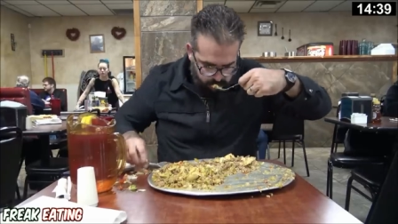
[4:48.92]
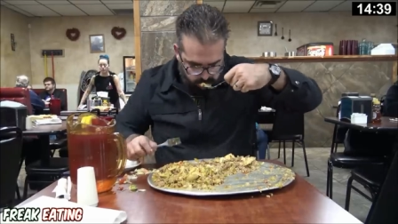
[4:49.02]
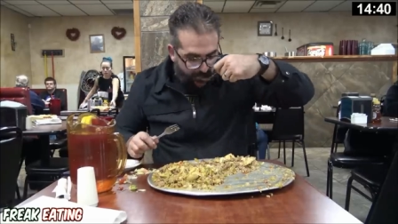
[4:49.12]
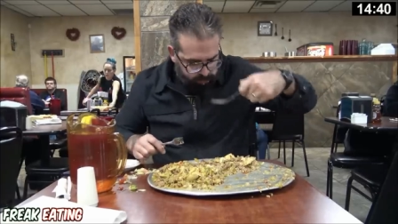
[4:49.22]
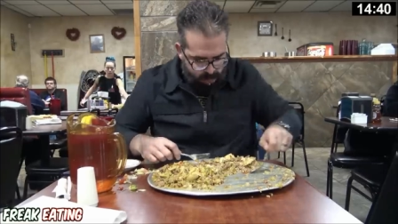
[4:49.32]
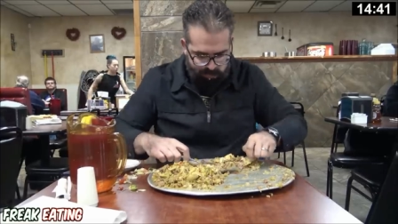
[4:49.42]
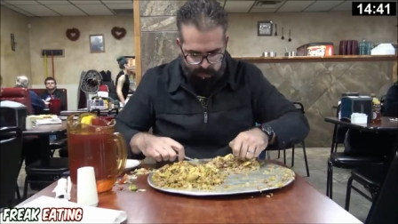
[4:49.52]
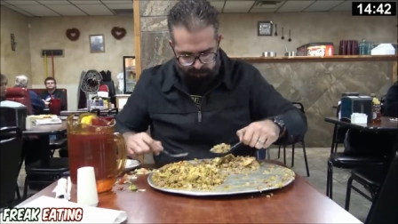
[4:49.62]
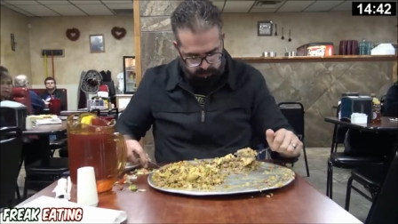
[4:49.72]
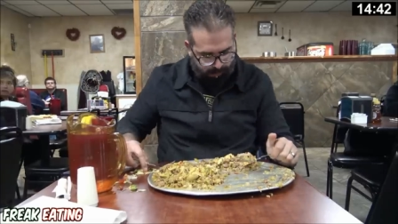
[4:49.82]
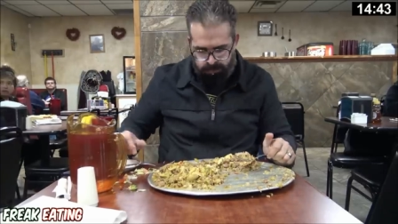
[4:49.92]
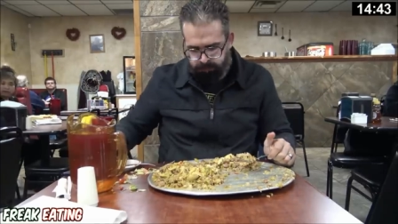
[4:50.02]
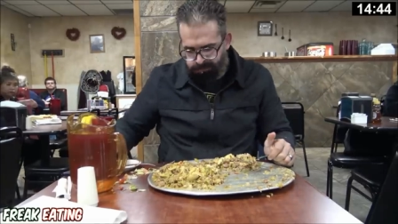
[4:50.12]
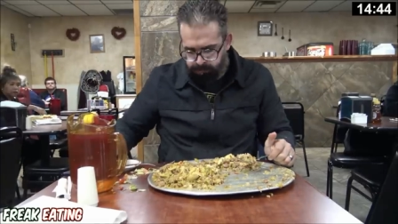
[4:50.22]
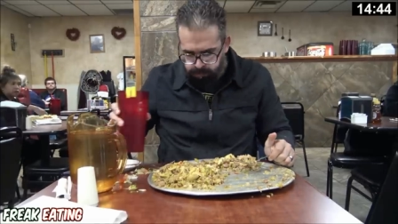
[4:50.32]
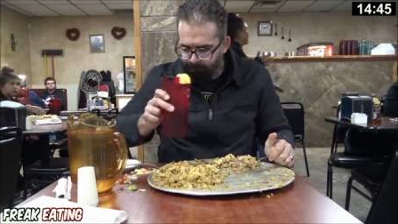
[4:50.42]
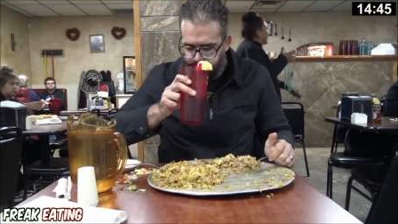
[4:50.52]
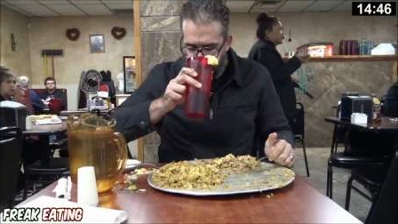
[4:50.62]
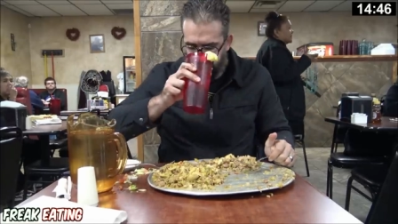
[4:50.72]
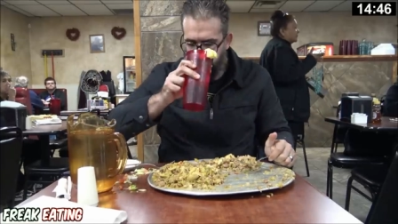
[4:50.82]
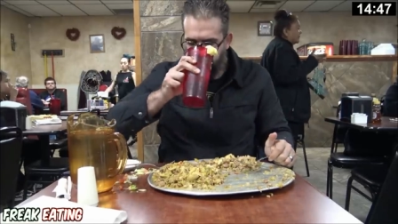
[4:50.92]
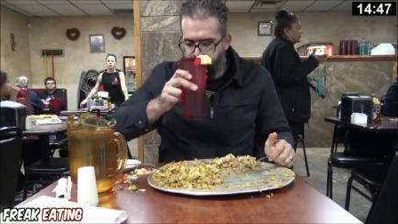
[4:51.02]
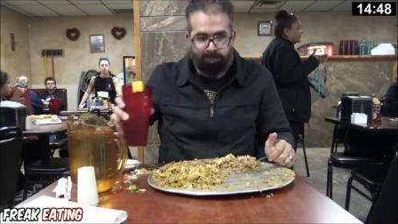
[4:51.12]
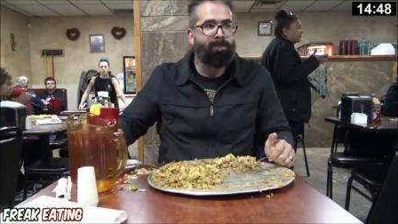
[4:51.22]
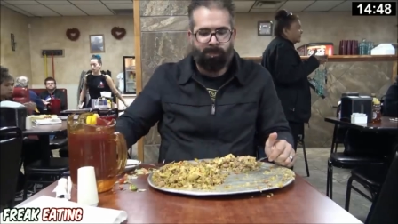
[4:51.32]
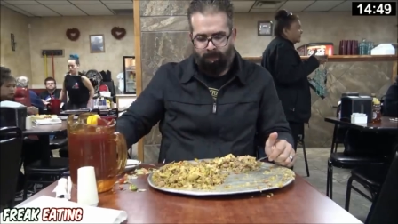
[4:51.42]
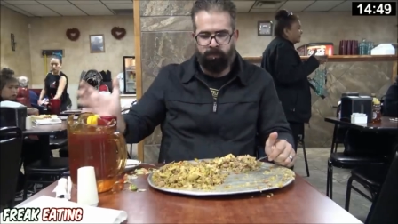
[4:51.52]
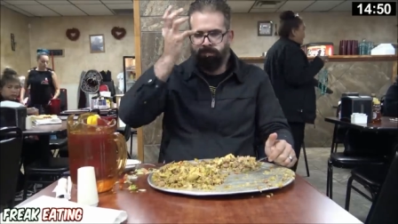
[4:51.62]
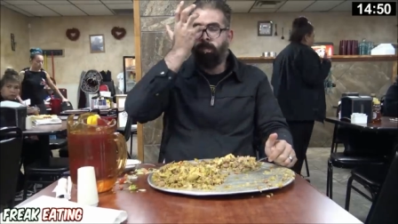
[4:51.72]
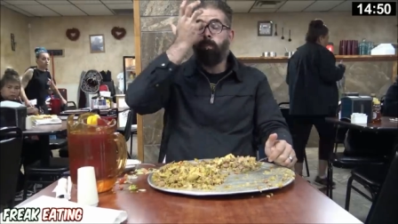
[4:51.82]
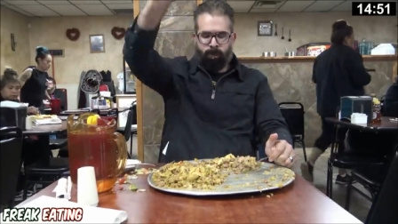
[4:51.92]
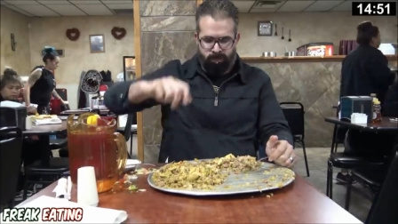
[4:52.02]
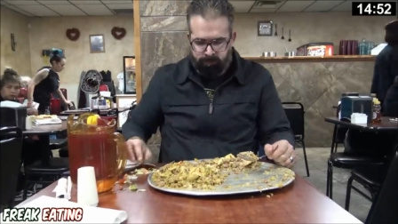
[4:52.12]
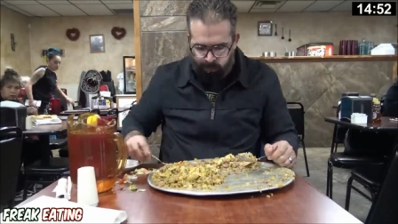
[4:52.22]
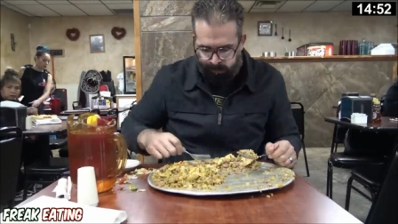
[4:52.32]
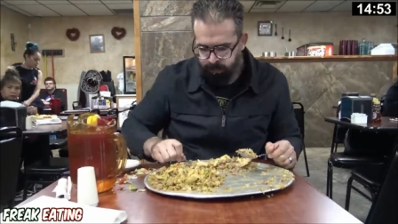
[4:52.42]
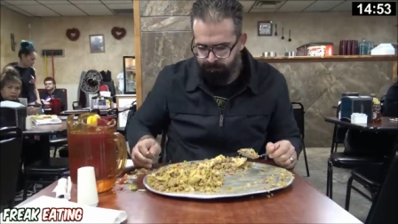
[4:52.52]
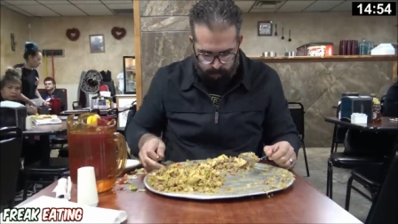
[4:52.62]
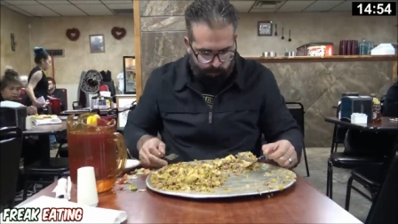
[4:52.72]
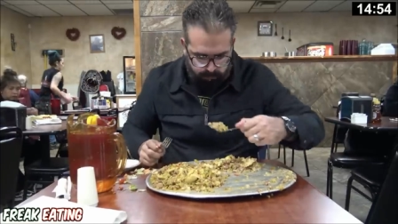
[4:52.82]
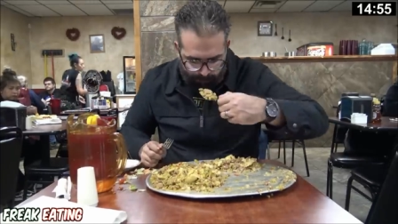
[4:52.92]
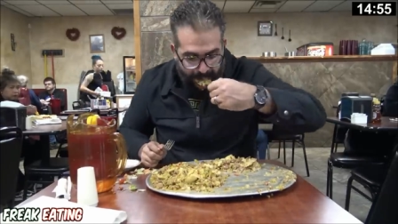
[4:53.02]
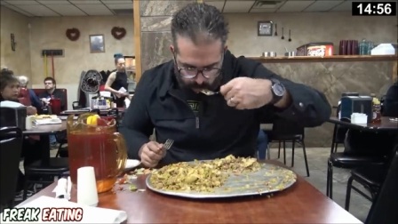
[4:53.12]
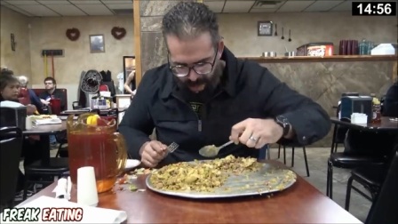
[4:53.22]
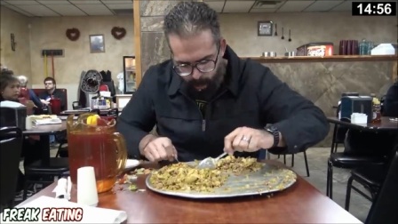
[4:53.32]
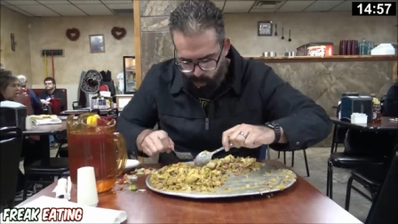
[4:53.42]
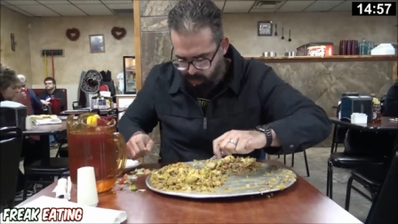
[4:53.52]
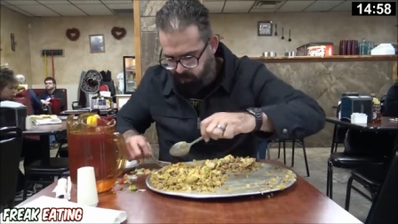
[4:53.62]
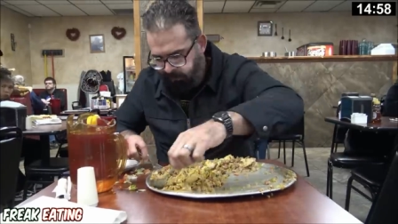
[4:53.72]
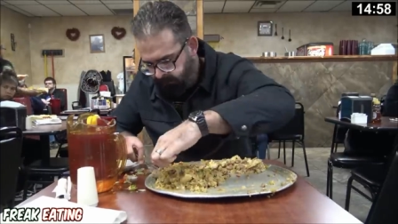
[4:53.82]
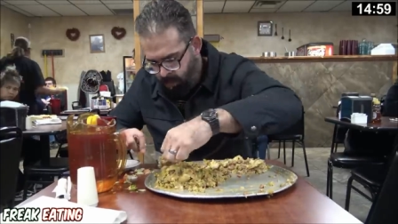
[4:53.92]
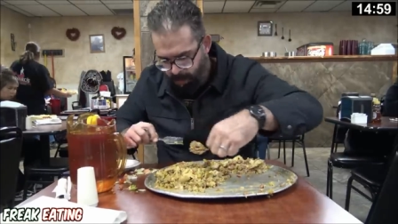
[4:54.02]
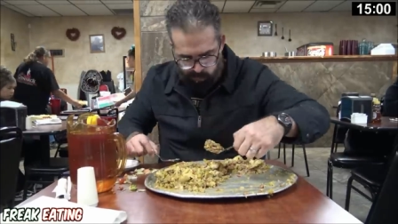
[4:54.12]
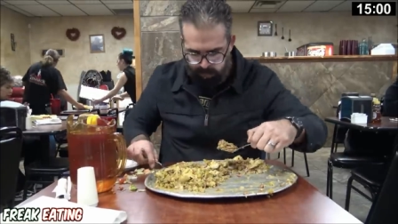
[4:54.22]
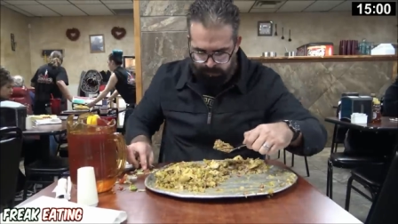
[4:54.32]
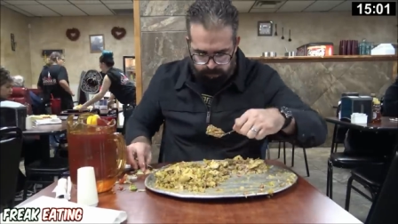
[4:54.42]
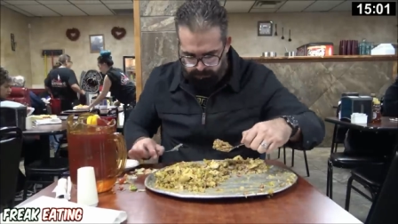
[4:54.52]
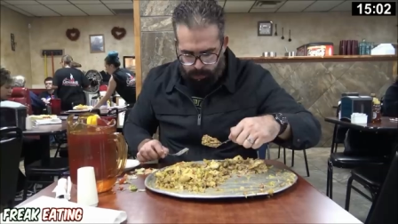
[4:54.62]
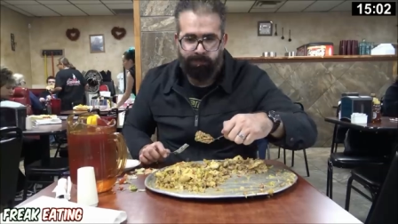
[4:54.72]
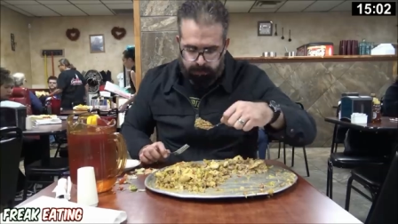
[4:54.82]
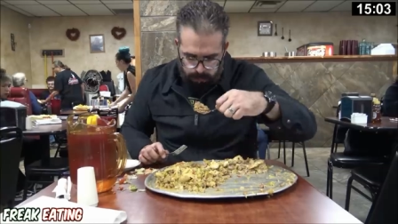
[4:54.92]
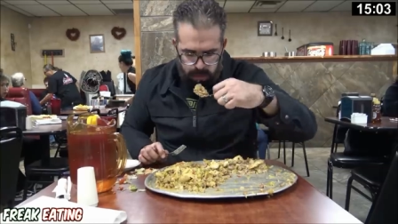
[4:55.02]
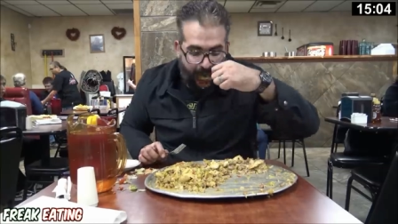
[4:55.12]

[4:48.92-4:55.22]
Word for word: food items I've encountered in all my years of doing competitive eating. But at the table, I just didn't want to fail.